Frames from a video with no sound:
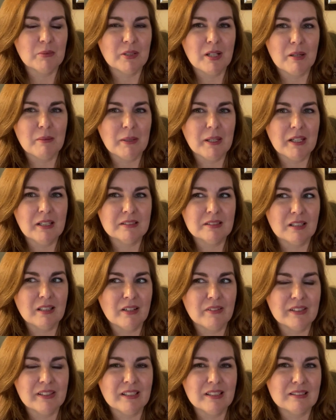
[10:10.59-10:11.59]
we're not paying till
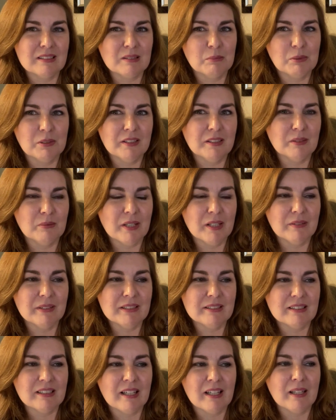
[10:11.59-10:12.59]
everything's complete the way
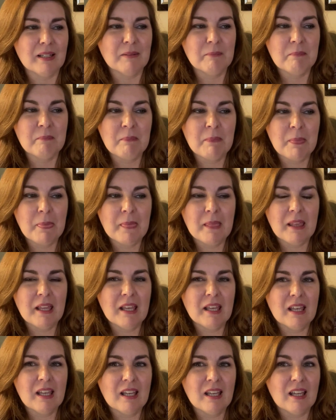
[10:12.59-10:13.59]
we say
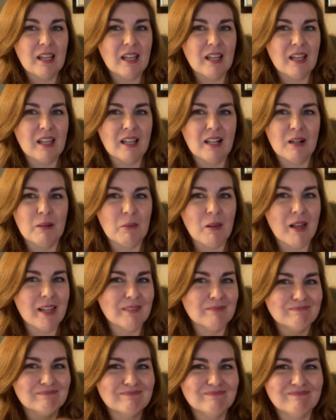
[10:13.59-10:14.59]
and I'm like